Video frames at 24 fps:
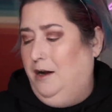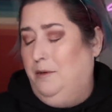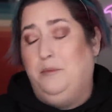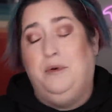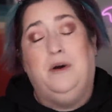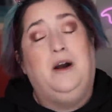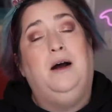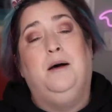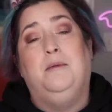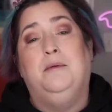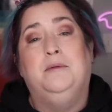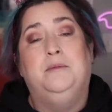I'm
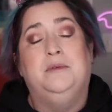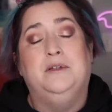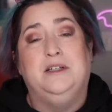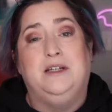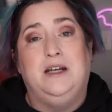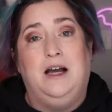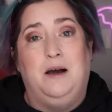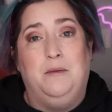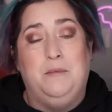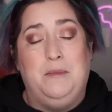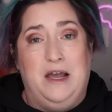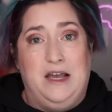probably
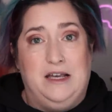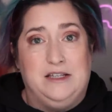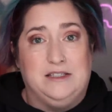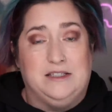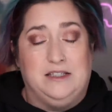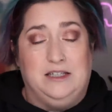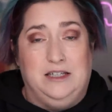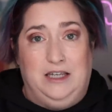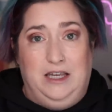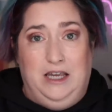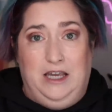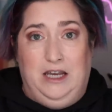not
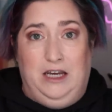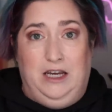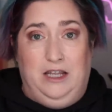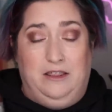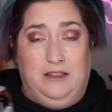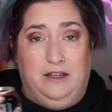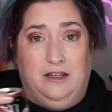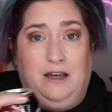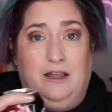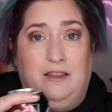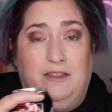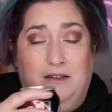masking
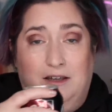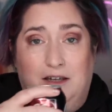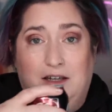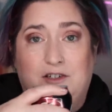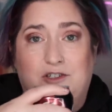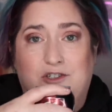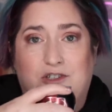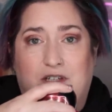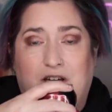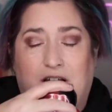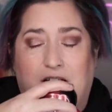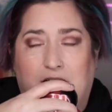anything. I think I
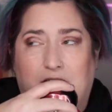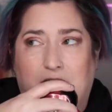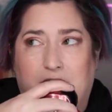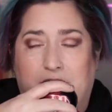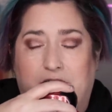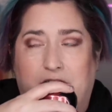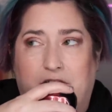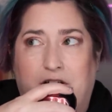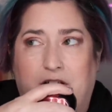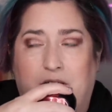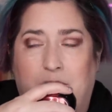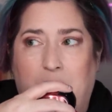just got
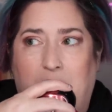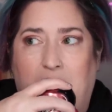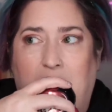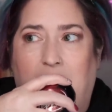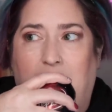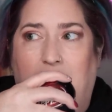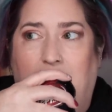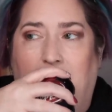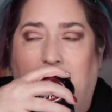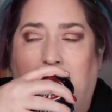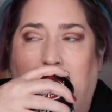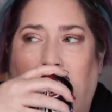glitter in my
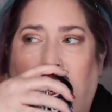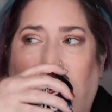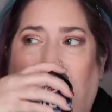eye.